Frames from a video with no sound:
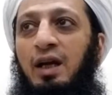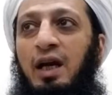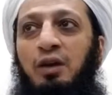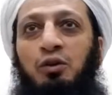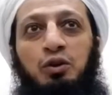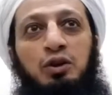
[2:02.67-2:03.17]

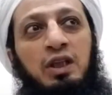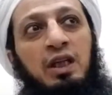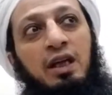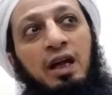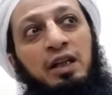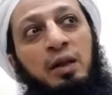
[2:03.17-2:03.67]
and you
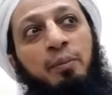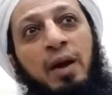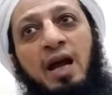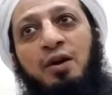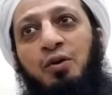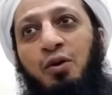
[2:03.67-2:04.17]
sit at the
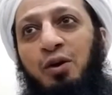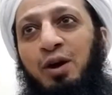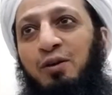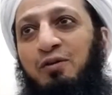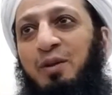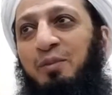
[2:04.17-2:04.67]
back corner
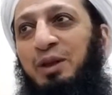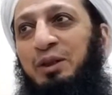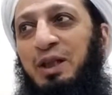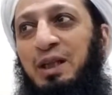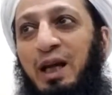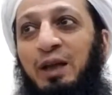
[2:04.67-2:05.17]
of the
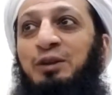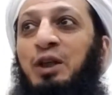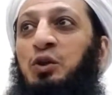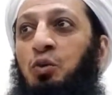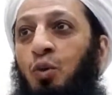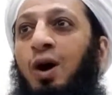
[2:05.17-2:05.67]
masjid and
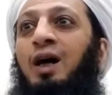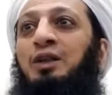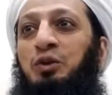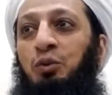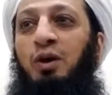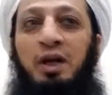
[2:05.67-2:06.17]
just
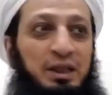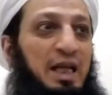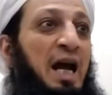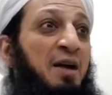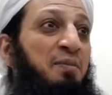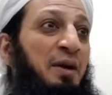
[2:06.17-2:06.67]
watch what is
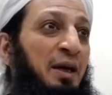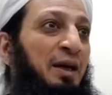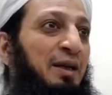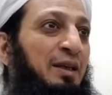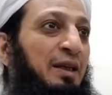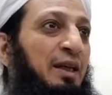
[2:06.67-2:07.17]
happening,
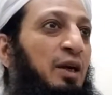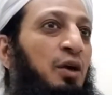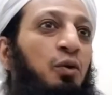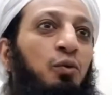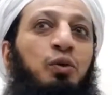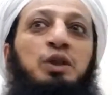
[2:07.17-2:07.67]

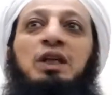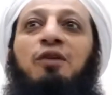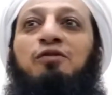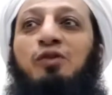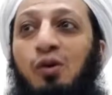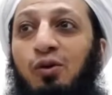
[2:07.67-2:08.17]
which
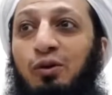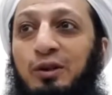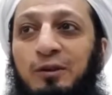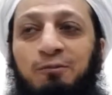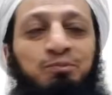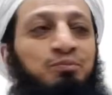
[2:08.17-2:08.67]
of course
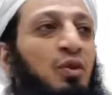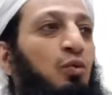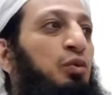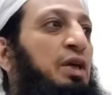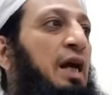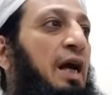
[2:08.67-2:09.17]

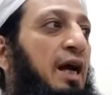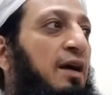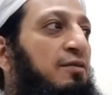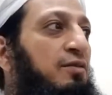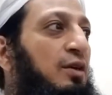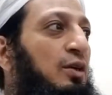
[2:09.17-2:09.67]
we
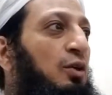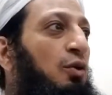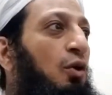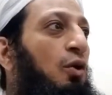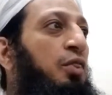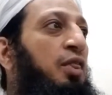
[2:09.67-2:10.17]
have
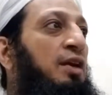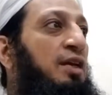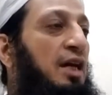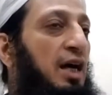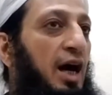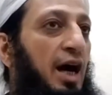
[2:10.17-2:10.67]

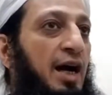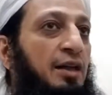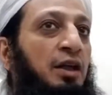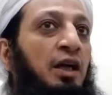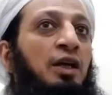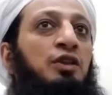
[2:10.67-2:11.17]
authentic
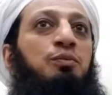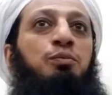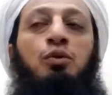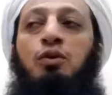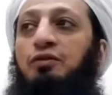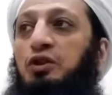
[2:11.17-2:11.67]
ahadith,
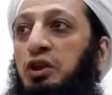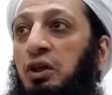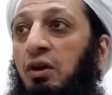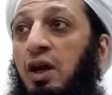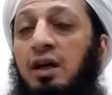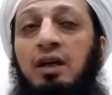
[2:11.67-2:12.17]
book of
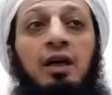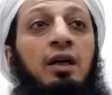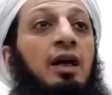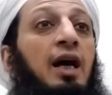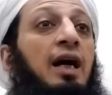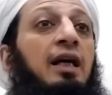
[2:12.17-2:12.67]
seerah,
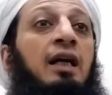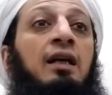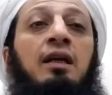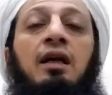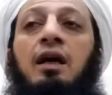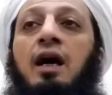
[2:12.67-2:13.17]

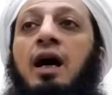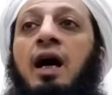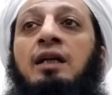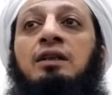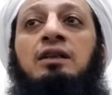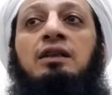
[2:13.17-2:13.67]
in
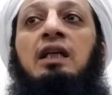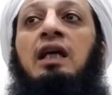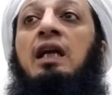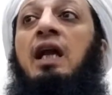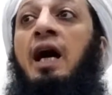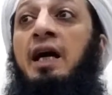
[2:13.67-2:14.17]

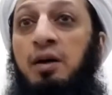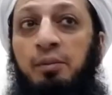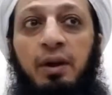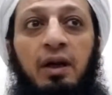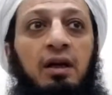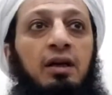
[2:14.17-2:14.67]

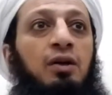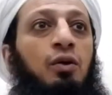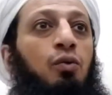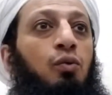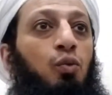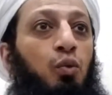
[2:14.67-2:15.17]
undeniable
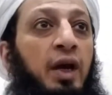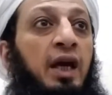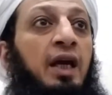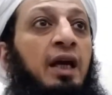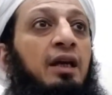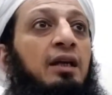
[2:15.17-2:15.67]

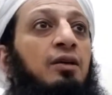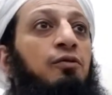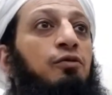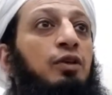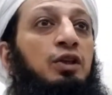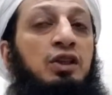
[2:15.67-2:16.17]
way
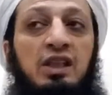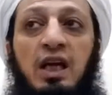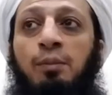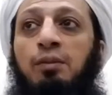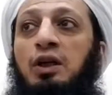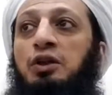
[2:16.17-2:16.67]

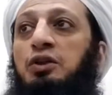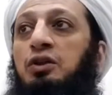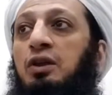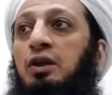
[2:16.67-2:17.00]
established